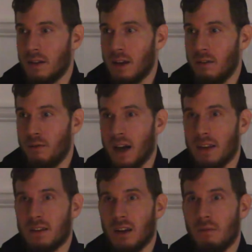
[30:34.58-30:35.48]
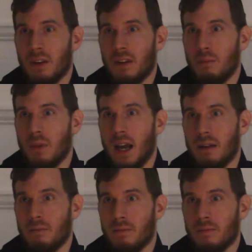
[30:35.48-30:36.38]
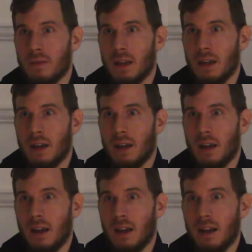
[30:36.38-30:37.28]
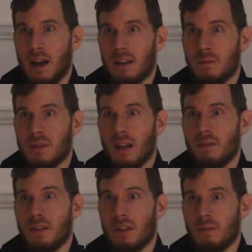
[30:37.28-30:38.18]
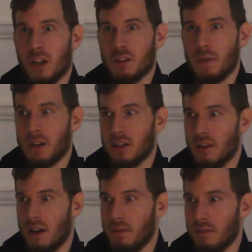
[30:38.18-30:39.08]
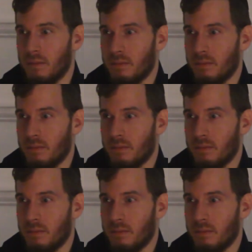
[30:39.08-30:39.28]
he finds someone to blame and he gets himself into much bigger trouble.